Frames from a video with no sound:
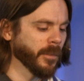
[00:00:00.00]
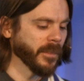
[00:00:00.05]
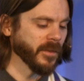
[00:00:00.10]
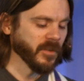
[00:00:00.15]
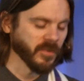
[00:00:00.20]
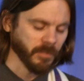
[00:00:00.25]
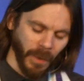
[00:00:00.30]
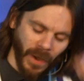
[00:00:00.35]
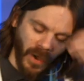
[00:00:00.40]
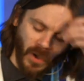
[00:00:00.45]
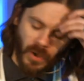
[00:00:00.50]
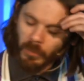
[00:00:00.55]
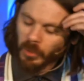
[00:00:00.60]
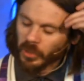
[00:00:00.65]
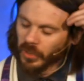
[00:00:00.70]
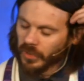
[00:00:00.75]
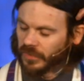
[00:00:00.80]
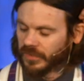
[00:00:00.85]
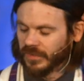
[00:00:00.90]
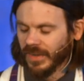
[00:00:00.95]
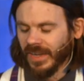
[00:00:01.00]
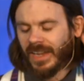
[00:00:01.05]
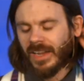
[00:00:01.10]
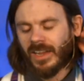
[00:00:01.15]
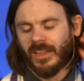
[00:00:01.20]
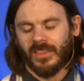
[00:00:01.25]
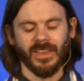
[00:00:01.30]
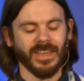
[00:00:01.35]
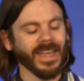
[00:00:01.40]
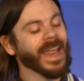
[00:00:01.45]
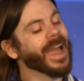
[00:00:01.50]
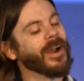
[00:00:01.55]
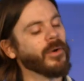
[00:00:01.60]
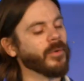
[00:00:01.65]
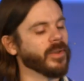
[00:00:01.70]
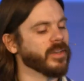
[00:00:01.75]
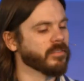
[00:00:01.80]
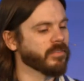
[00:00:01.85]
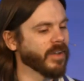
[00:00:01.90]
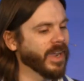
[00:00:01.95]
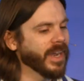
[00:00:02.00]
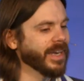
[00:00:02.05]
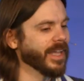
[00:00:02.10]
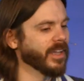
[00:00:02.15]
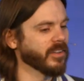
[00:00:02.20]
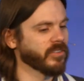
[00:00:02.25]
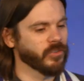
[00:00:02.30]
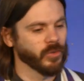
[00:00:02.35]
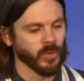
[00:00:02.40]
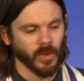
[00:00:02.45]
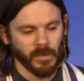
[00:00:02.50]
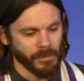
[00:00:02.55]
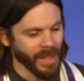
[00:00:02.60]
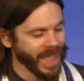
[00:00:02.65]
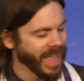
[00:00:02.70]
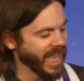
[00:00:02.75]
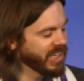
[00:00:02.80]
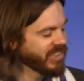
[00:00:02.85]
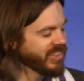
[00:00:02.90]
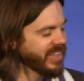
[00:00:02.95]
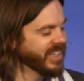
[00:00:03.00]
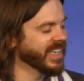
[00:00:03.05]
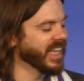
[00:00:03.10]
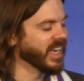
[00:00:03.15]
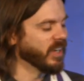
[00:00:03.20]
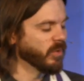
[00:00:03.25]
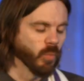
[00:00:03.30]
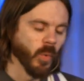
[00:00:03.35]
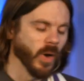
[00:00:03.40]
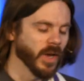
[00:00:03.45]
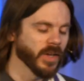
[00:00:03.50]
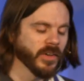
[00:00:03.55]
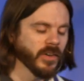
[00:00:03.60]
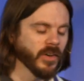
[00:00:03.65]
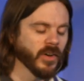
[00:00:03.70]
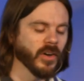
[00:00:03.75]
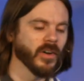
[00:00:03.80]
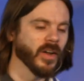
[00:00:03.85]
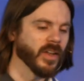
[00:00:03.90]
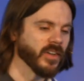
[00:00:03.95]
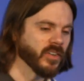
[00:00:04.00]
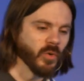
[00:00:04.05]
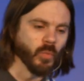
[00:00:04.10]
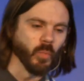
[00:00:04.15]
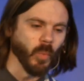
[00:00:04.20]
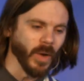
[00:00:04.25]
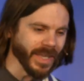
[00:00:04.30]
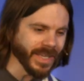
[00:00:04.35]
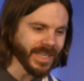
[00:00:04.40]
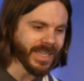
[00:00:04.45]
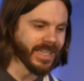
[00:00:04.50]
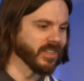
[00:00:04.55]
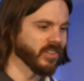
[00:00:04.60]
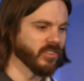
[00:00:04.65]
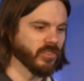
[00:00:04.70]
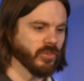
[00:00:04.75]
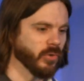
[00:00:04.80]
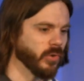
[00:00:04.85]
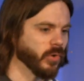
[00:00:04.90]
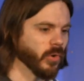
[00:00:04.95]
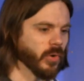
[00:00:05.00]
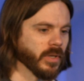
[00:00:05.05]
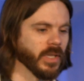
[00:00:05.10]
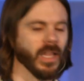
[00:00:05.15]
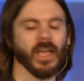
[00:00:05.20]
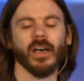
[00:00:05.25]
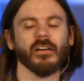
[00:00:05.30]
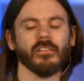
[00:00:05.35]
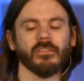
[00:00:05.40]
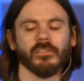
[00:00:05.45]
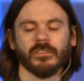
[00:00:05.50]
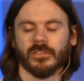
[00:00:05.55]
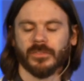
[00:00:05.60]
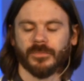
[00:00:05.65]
these parables that now invite us to imagine and wonder and awaken to your love,